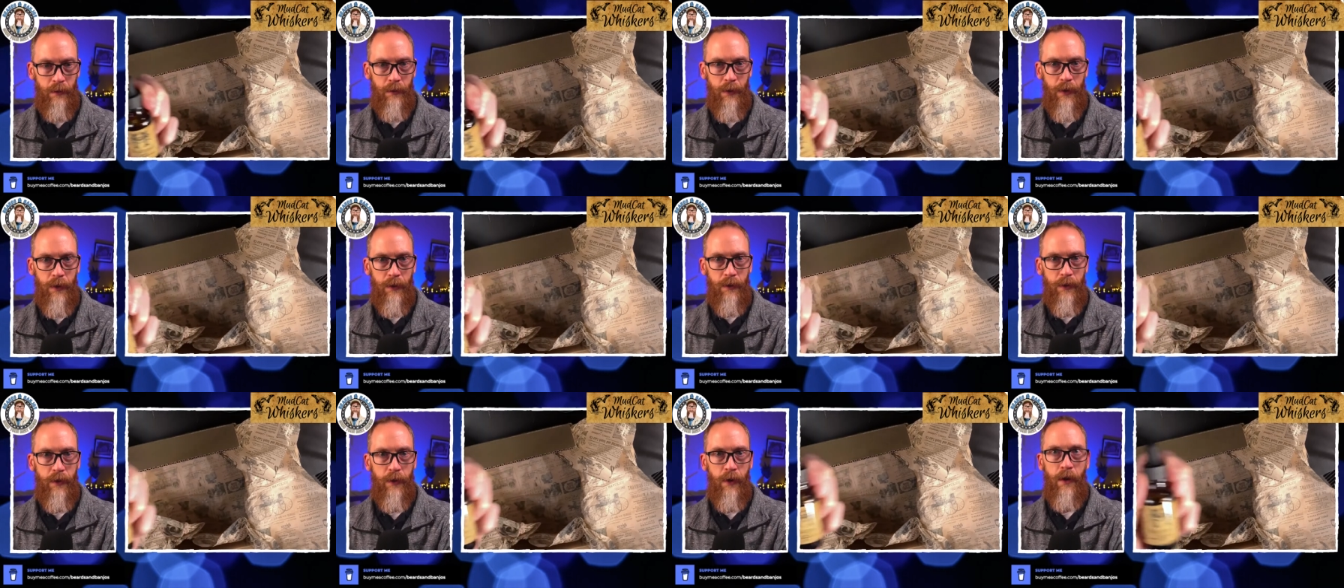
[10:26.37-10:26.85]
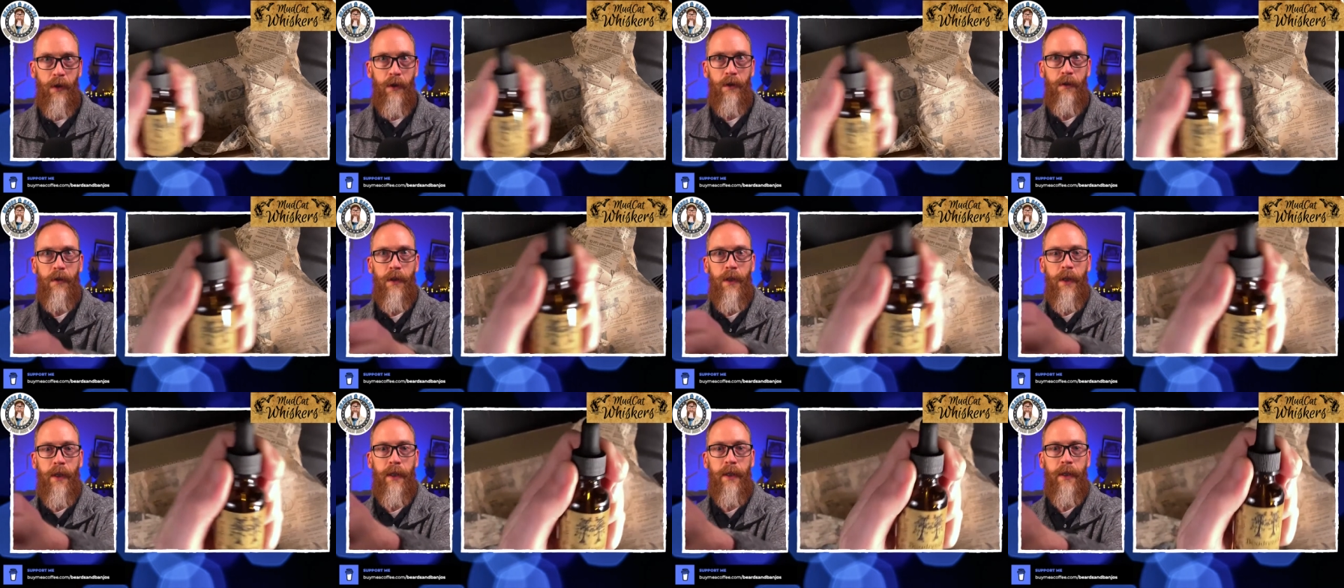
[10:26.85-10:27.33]
I
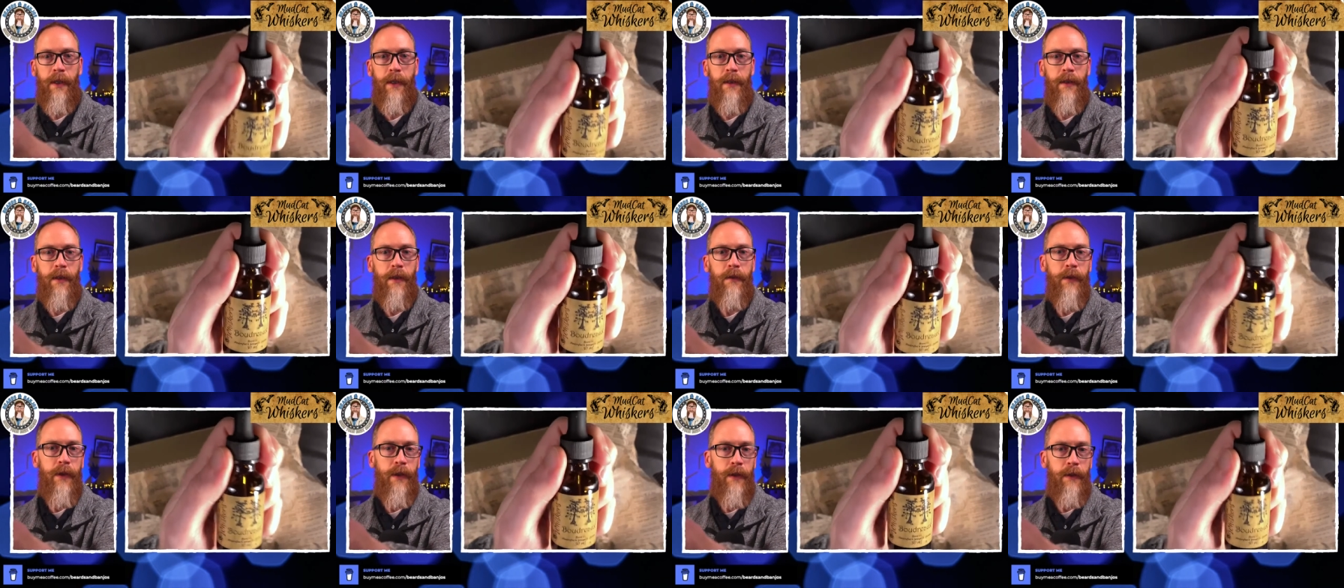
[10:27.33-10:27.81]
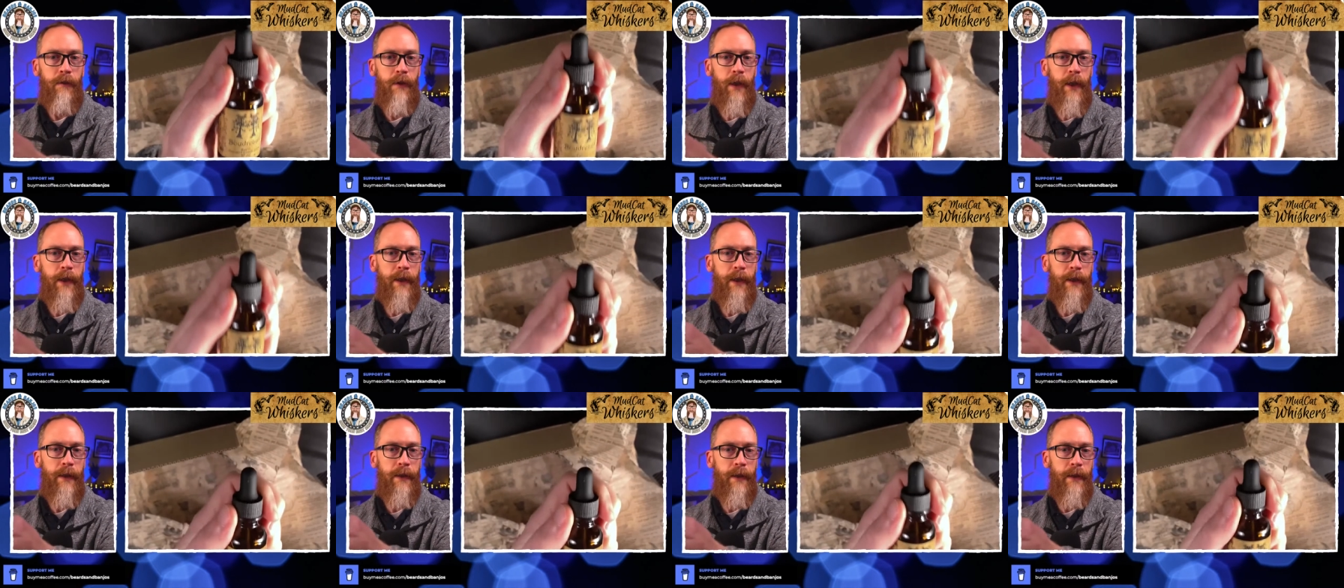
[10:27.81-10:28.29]
got to get it over here and
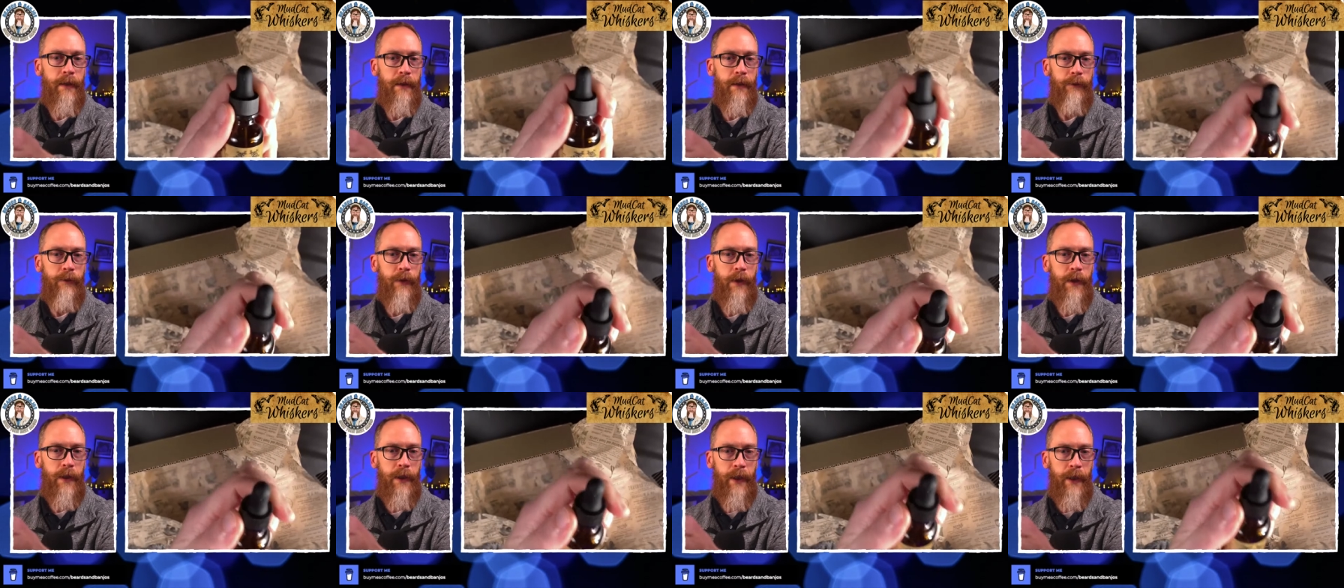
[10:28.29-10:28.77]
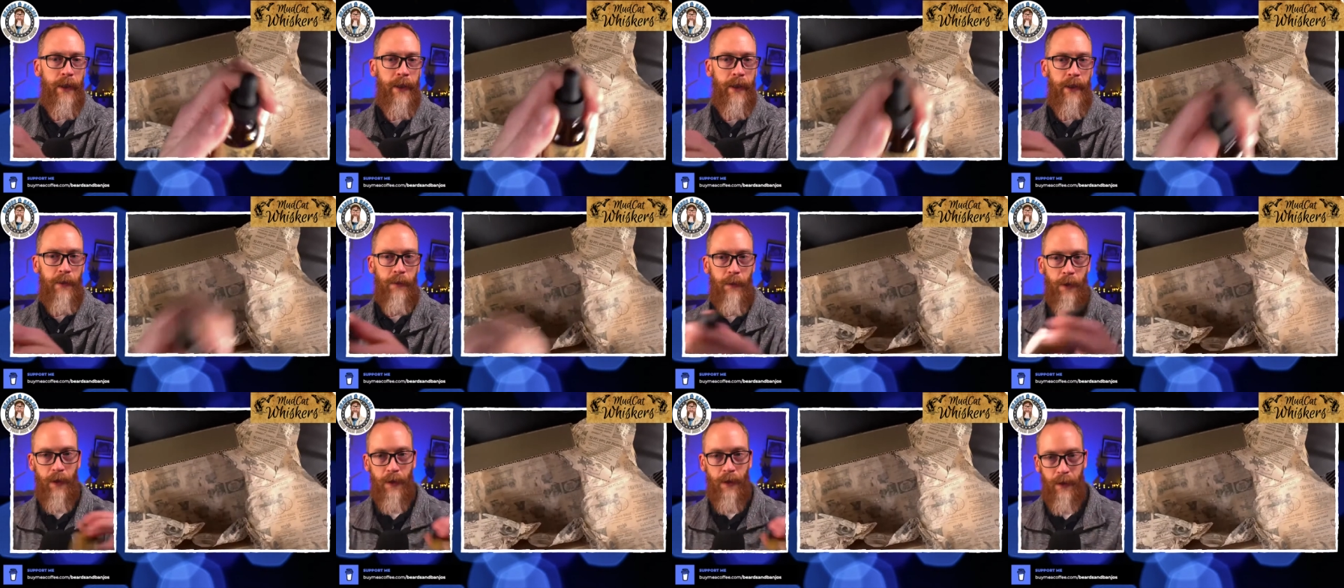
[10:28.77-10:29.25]
right in front of the
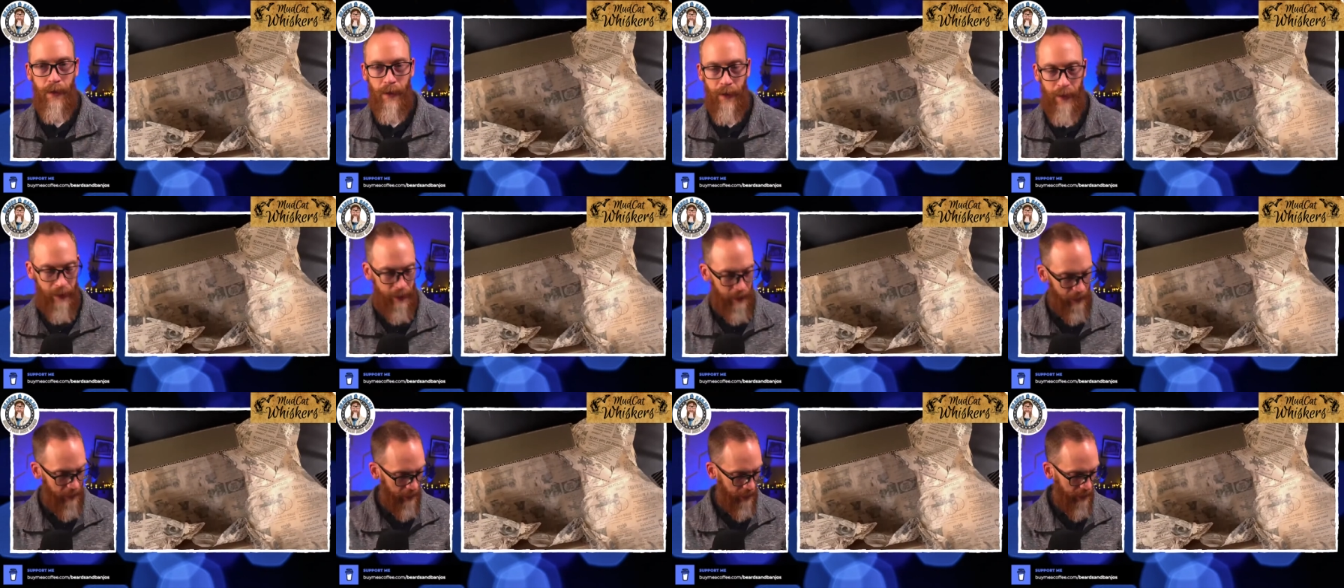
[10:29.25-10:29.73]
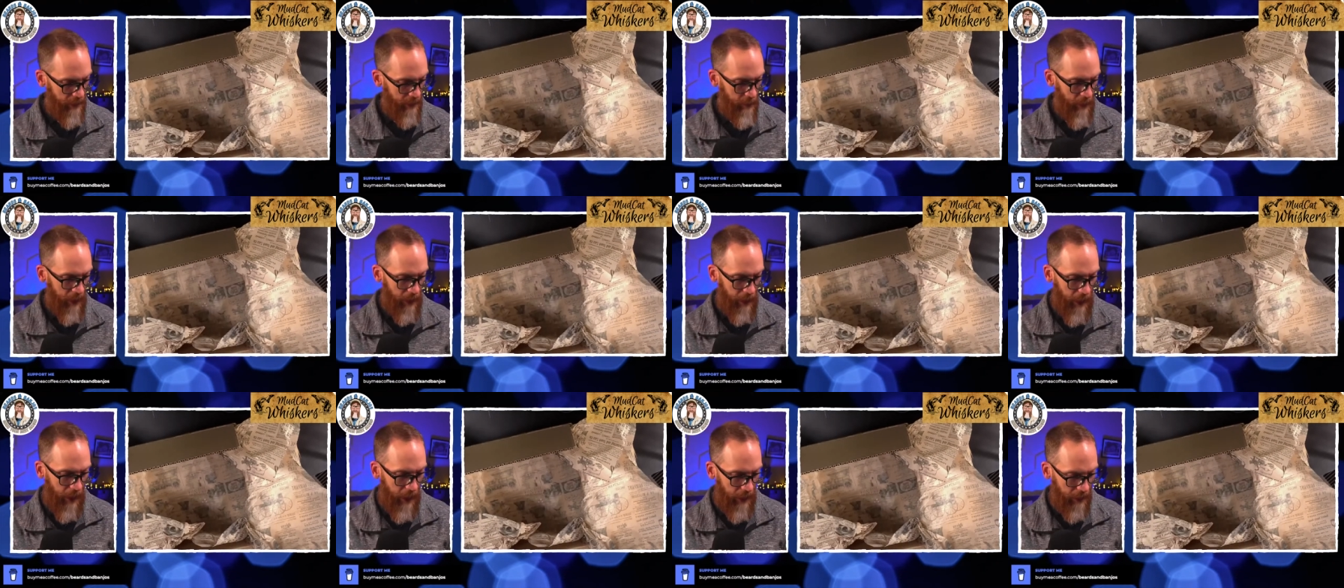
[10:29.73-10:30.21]
camera. I get
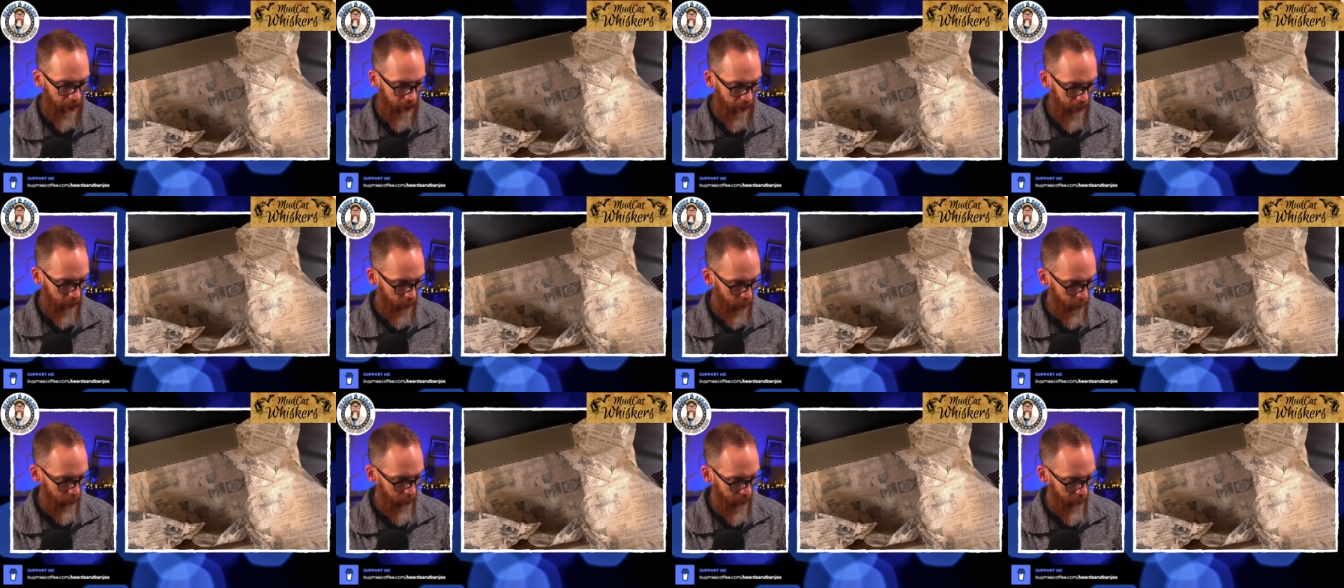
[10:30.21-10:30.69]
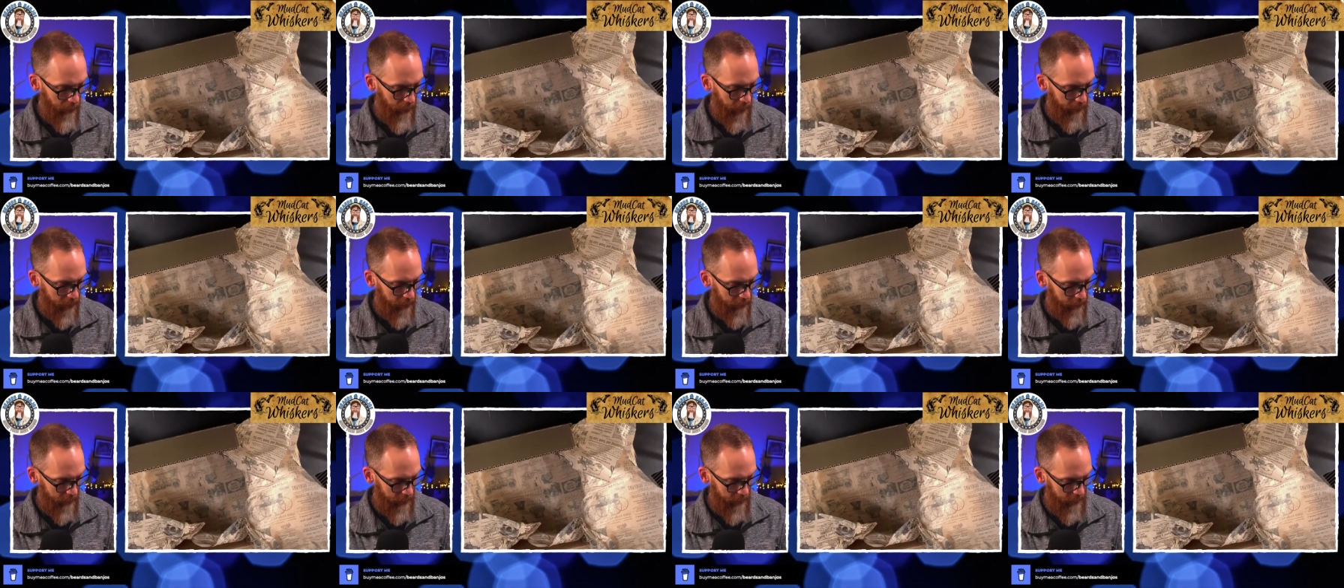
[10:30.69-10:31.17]
my lighting a little bit
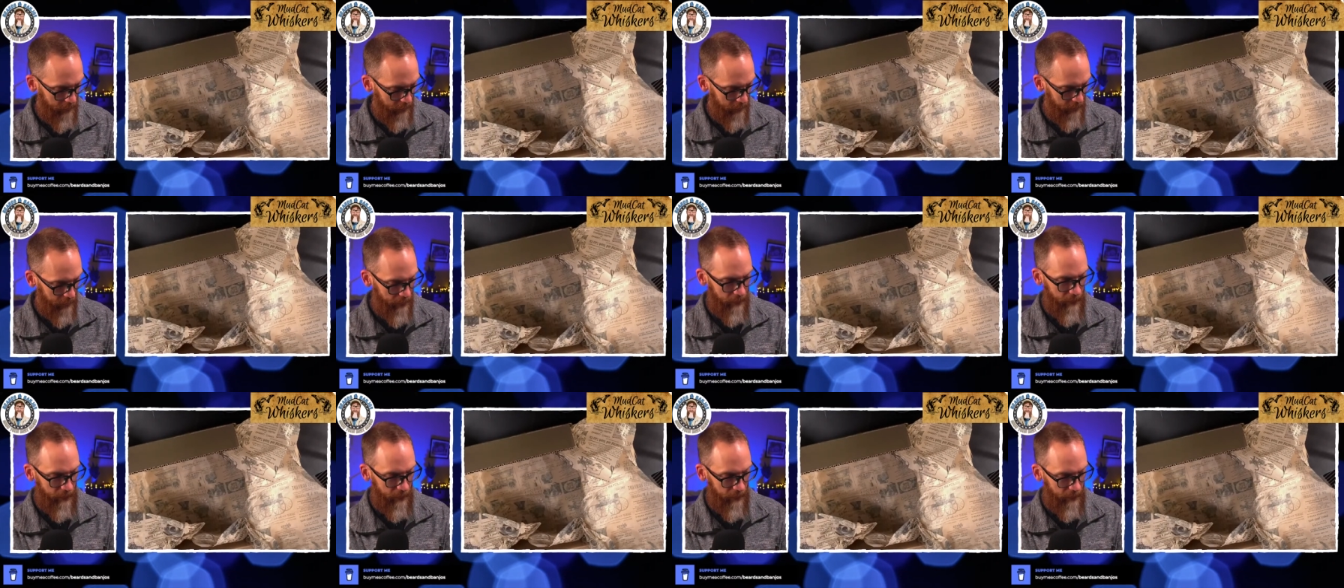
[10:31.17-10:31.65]
better for this.